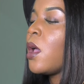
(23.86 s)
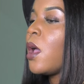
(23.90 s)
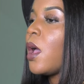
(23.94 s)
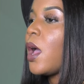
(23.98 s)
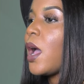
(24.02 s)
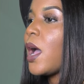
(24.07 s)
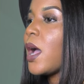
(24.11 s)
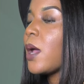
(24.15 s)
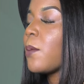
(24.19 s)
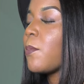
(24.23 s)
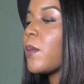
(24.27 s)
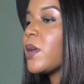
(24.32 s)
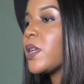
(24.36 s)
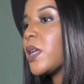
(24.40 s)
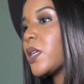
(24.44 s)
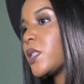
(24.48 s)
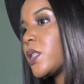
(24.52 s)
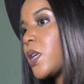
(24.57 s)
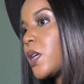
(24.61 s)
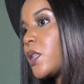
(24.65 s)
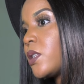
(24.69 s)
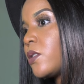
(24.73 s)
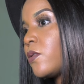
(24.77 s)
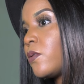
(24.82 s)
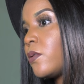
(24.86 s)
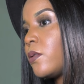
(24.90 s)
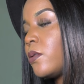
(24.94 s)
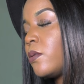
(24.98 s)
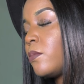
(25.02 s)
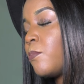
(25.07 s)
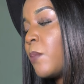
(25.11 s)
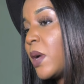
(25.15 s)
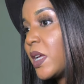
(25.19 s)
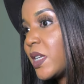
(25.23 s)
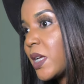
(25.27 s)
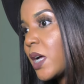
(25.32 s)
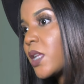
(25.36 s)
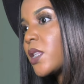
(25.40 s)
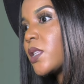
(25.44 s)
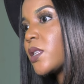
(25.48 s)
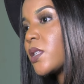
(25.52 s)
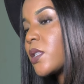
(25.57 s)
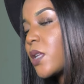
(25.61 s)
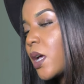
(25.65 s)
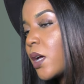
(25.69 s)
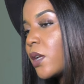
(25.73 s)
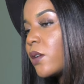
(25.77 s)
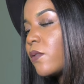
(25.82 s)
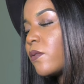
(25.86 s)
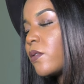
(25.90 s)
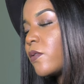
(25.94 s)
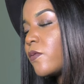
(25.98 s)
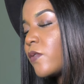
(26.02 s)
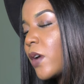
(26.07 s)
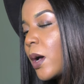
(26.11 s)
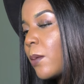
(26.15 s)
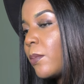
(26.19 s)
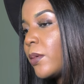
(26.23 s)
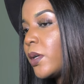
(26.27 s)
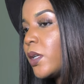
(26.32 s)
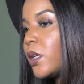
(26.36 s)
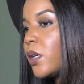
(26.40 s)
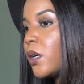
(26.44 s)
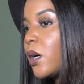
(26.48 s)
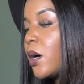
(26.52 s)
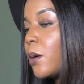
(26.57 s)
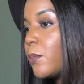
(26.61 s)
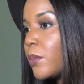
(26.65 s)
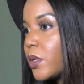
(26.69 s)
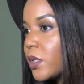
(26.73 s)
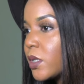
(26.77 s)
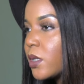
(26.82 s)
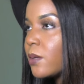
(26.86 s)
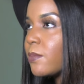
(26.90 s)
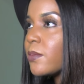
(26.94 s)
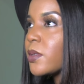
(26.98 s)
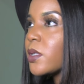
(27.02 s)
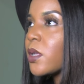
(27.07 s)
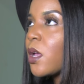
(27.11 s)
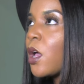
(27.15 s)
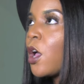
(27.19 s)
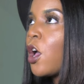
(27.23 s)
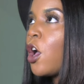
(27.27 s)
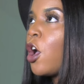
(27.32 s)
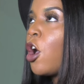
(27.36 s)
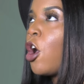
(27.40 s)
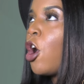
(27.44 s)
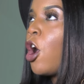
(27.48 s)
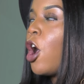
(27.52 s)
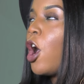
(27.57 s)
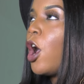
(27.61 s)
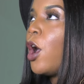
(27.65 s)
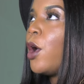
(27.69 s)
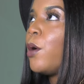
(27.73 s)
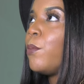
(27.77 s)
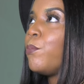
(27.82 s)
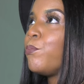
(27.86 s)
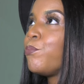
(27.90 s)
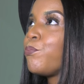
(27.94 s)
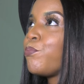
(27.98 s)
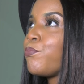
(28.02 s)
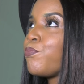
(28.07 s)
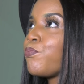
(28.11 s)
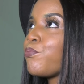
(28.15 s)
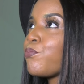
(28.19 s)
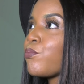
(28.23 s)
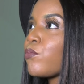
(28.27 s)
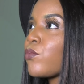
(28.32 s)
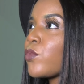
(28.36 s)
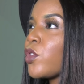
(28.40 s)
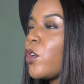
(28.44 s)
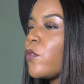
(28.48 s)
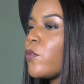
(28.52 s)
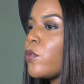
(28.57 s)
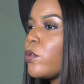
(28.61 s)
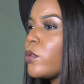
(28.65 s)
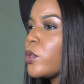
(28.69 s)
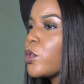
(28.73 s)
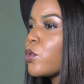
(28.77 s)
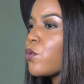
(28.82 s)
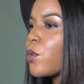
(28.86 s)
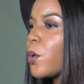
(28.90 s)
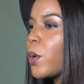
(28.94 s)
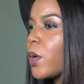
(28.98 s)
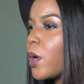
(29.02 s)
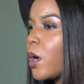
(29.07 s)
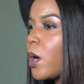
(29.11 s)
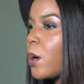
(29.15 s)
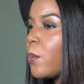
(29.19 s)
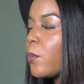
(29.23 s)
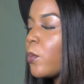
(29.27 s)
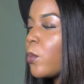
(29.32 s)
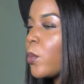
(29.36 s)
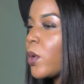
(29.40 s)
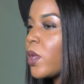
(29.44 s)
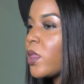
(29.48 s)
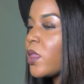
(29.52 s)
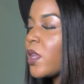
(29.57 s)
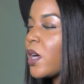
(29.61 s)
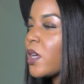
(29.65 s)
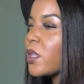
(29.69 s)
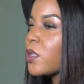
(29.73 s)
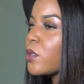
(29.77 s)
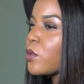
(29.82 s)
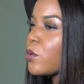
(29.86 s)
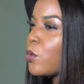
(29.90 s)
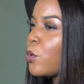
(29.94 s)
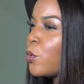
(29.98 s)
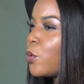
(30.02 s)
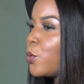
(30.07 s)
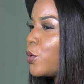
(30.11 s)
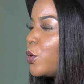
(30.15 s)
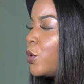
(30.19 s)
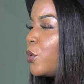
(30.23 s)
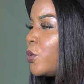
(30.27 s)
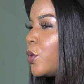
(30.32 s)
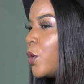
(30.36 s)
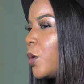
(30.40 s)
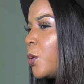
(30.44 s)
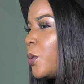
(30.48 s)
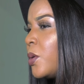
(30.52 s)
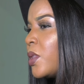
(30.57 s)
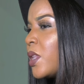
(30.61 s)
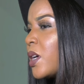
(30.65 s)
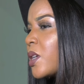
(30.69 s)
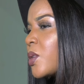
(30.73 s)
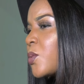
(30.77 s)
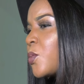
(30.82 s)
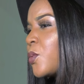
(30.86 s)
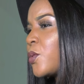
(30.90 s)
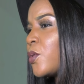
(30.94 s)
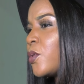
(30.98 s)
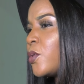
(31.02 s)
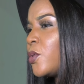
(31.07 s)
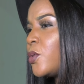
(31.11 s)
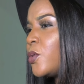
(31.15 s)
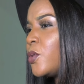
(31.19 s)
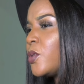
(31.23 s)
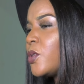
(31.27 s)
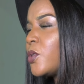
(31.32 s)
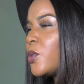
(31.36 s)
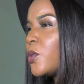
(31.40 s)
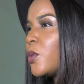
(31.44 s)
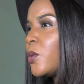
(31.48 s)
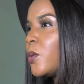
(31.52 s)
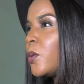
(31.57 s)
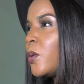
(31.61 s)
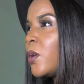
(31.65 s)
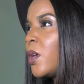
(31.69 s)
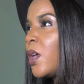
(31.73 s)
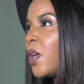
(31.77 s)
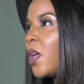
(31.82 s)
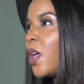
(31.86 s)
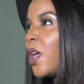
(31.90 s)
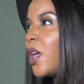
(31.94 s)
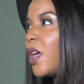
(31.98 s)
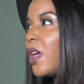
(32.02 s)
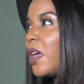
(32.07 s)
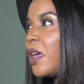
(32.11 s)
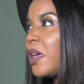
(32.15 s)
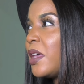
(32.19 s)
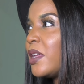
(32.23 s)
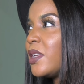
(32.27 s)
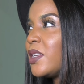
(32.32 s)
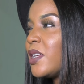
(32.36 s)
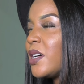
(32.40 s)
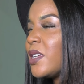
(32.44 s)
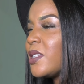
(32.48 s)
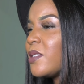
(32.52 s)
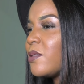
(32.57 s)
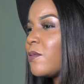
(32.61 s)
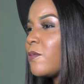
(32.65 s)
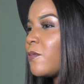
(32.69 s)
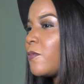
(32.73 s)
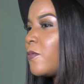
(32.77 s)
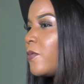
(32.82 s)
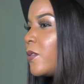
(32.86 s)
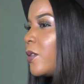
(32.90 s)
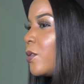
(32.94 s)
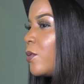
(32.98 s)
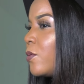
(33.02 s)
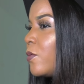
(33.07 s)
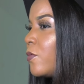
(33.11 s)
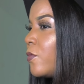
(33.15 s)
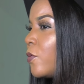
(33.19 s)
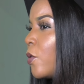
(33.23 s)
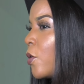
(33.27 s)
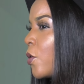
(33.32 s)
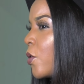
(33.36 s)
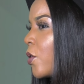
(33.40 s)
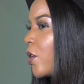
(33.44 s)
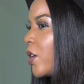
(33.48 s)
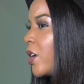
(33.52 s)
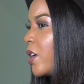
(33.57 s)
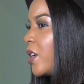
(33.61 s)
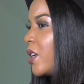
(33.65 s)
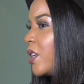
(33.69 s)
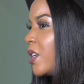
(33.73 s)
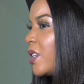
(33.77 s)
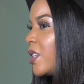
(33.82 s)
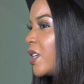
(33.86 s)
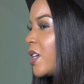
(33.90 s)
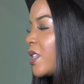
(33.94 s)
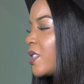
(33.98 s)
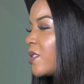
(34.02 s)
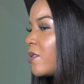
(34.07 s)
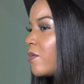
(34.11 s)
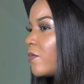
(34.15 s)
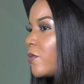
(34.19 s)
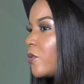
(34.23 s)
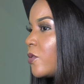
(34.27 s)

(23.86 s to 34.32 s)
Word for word: and my dad's side, my dad's side of the family are Muslims. Um, of course, growing up, when that's all you know and that's what you're used to, it doesn't feel foreign. It doesn't feel